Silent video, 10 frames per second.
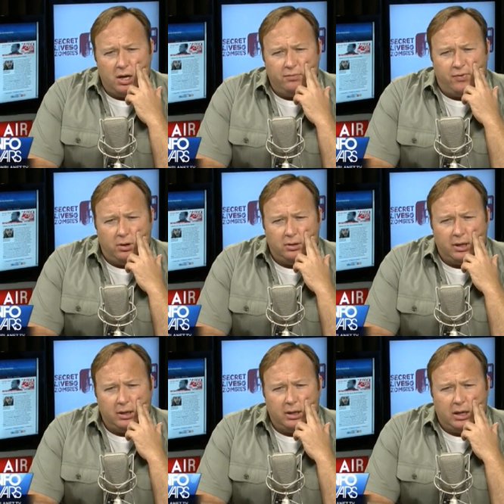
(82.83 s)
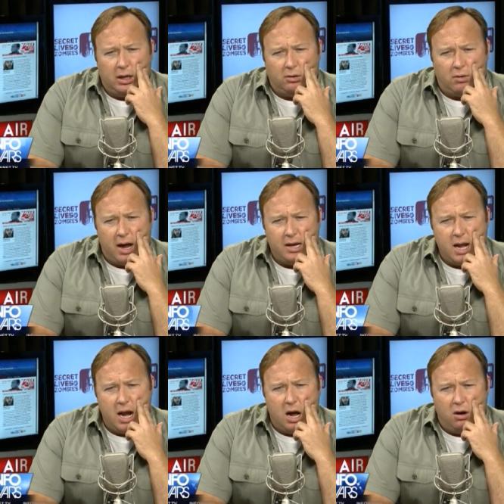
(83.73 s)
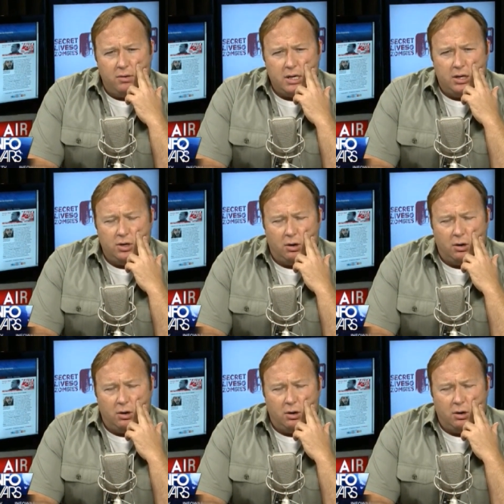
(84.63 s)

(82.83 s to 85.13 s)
unfolding uh, right now in